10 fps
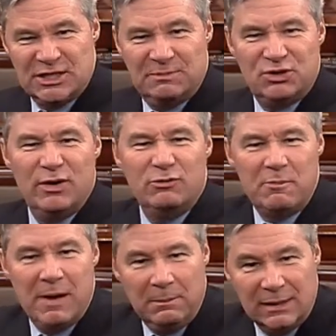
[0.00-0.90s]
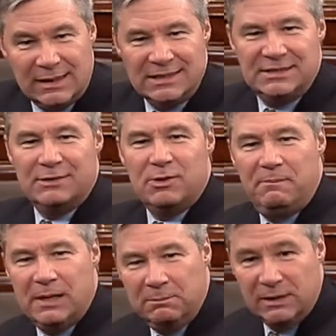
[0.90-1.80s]
between Republicans and
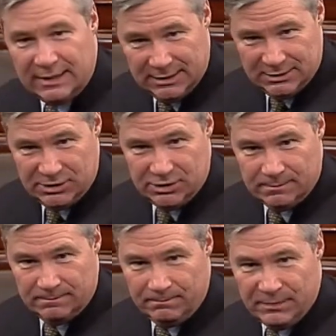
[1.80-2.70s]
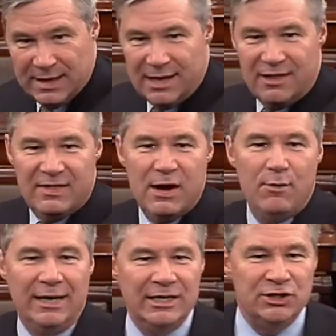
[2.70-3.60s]
Republicans. They
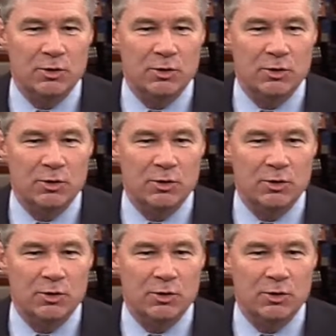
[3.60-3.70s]
went into